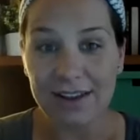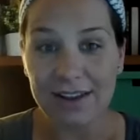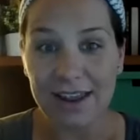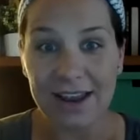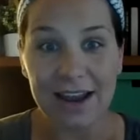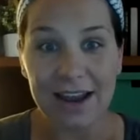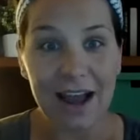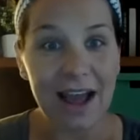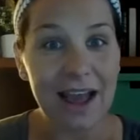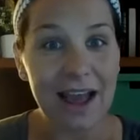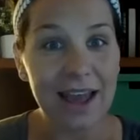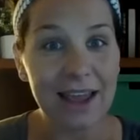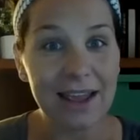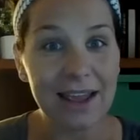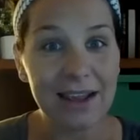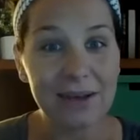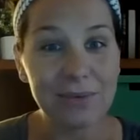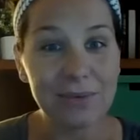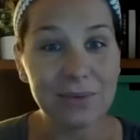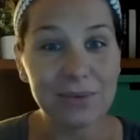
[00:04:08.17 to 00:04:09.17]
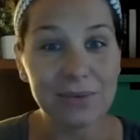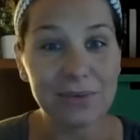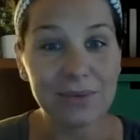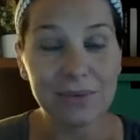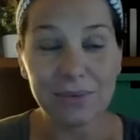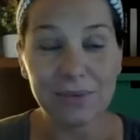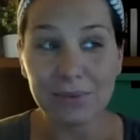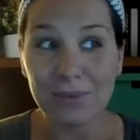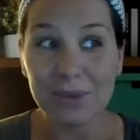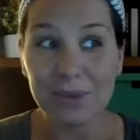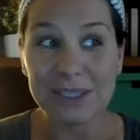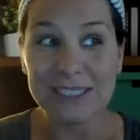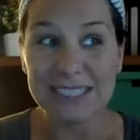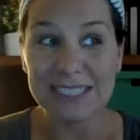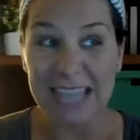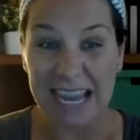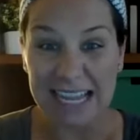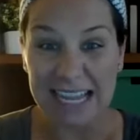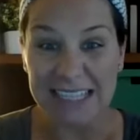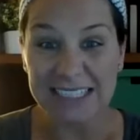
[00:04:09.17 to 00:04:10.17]
and I was
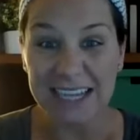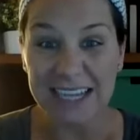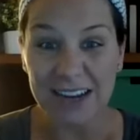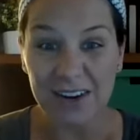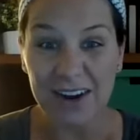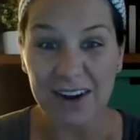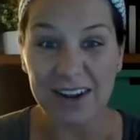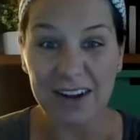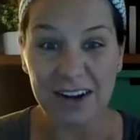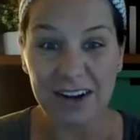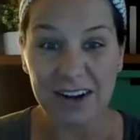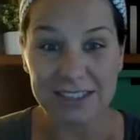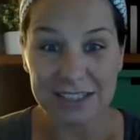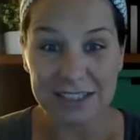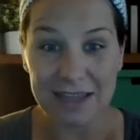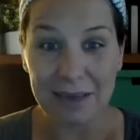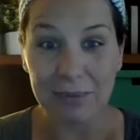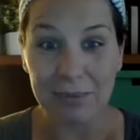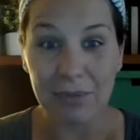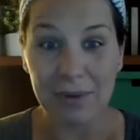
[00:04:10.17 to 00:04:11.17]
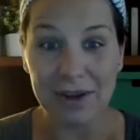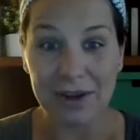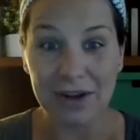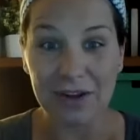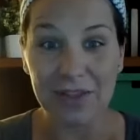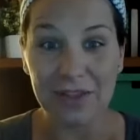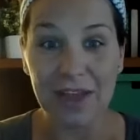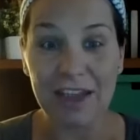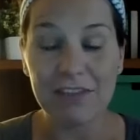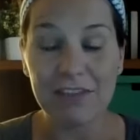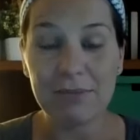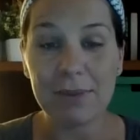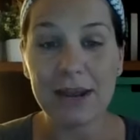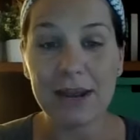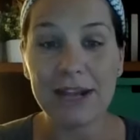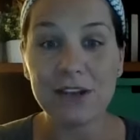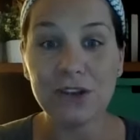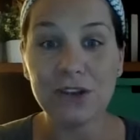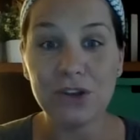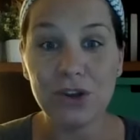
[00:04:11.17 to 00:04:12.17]
anti credit cards at that point in our life, but
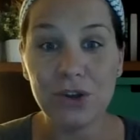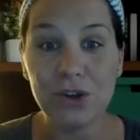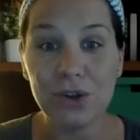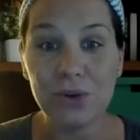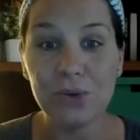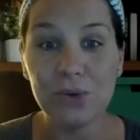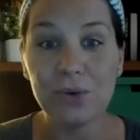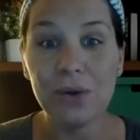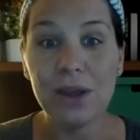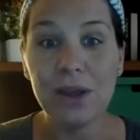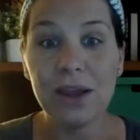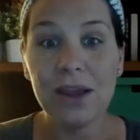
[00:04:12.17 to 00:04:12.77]
I knew